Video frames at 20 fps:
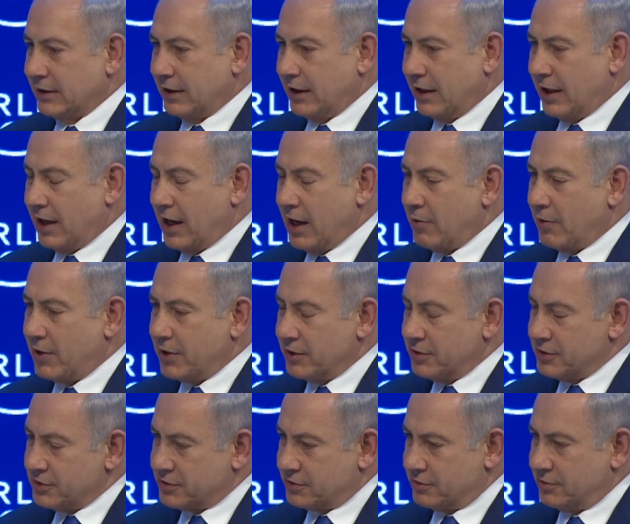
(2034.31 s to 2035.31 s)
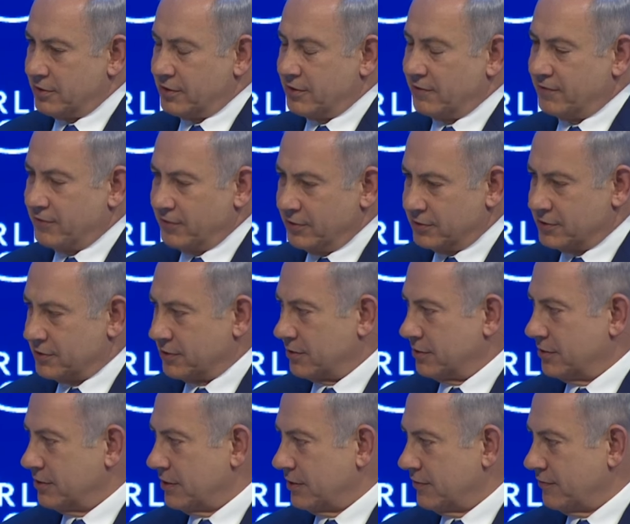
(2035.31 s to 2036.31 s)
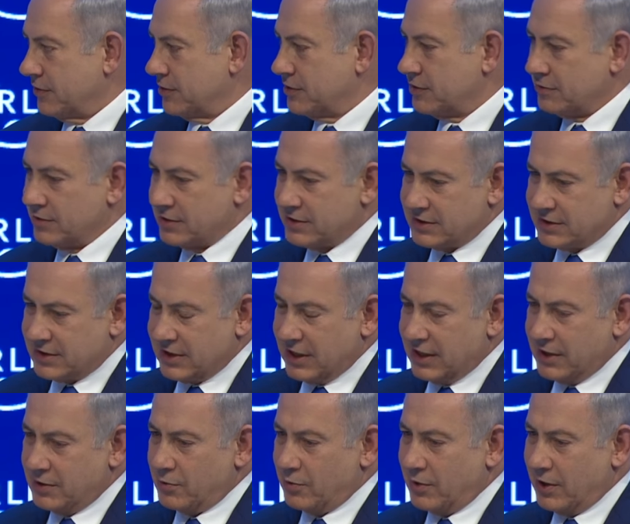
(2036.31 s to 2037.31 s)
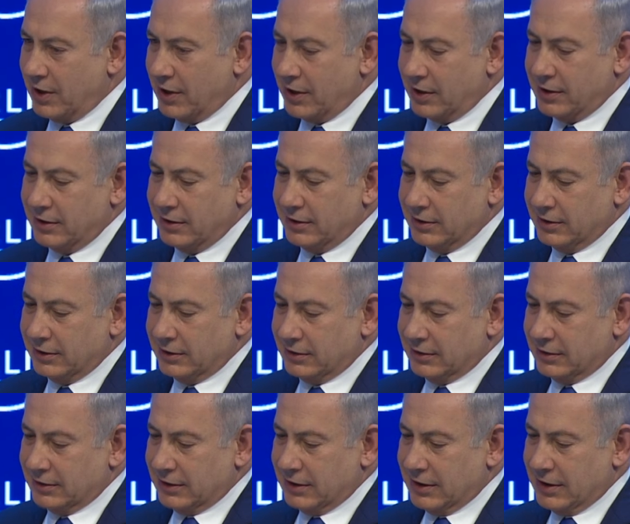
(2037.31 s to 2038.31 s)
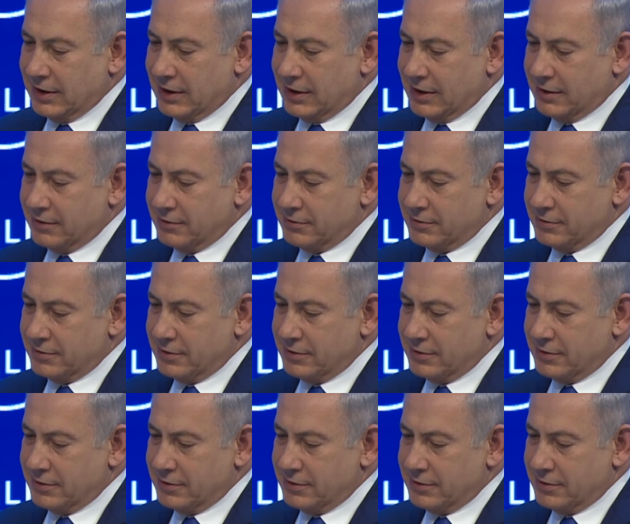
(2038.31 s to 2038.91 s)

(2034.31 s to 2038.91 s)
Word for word: Uh, I want to ensure the future of the Jewish state while uh,